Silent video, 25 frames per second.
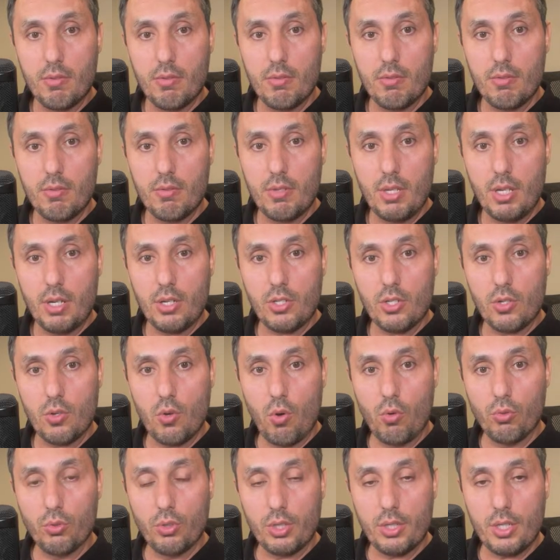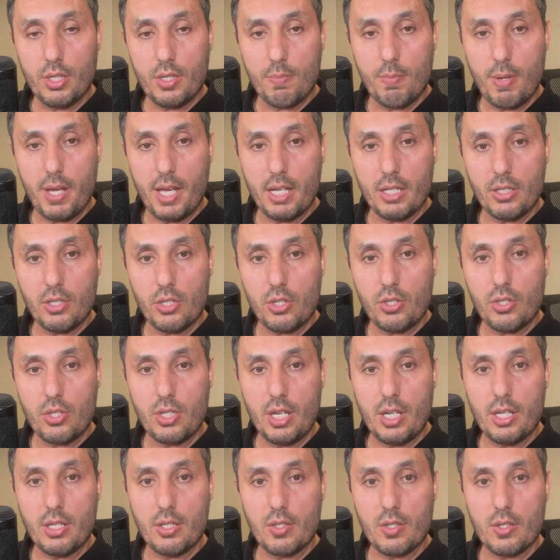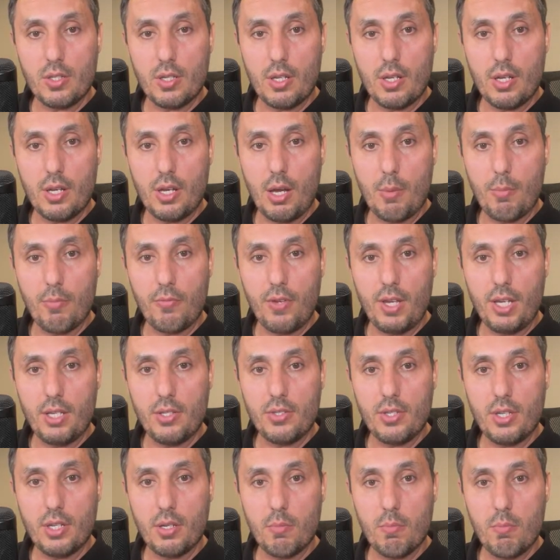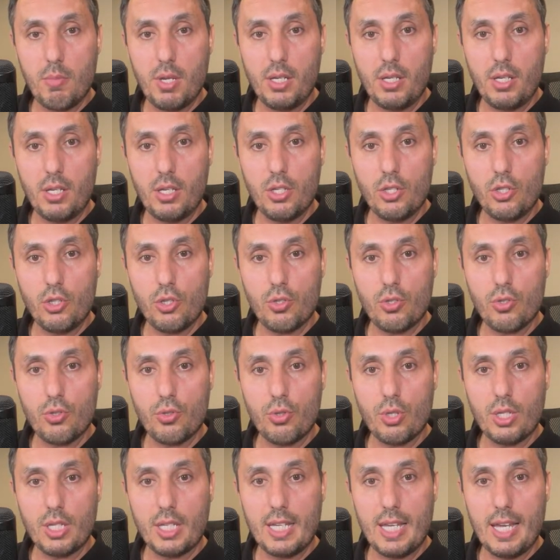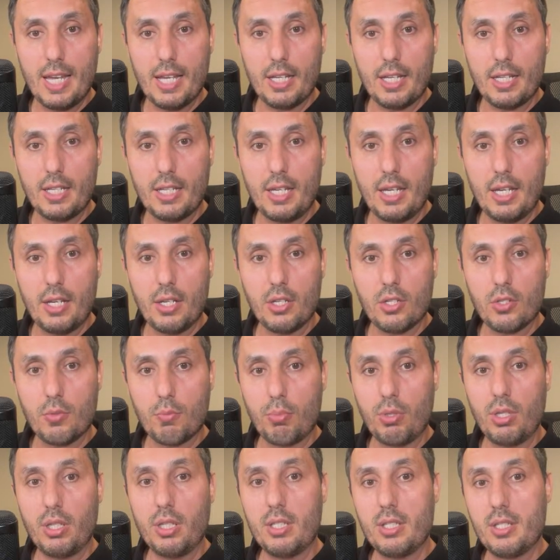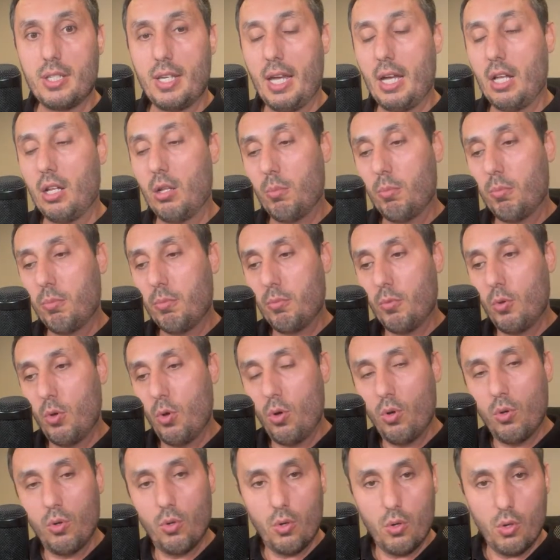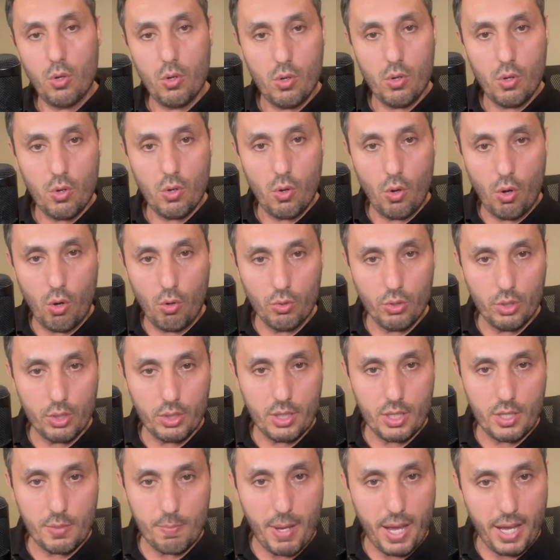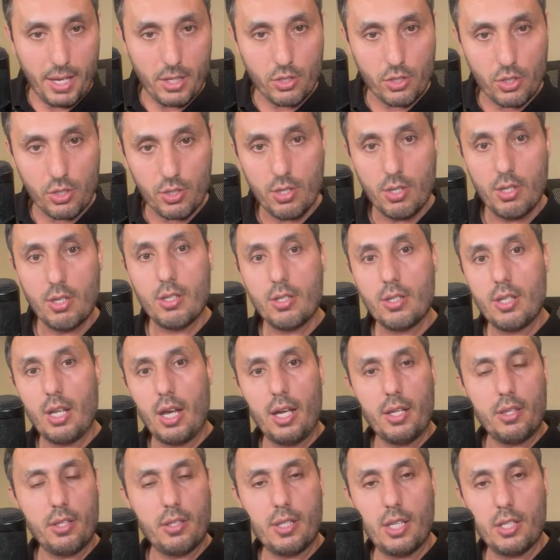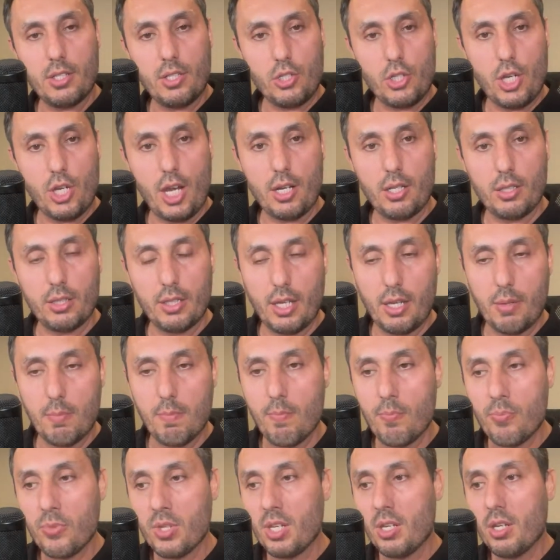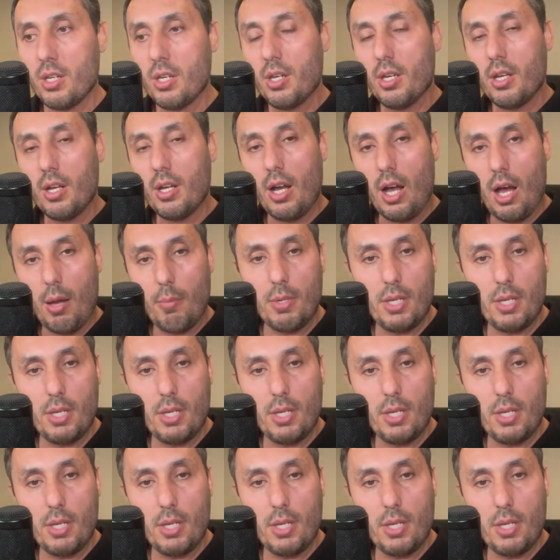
There is an owner dispatch, says, I'm facing many issues to get a carriers, please help. Owner dispatch, I think that's a channel name. I'm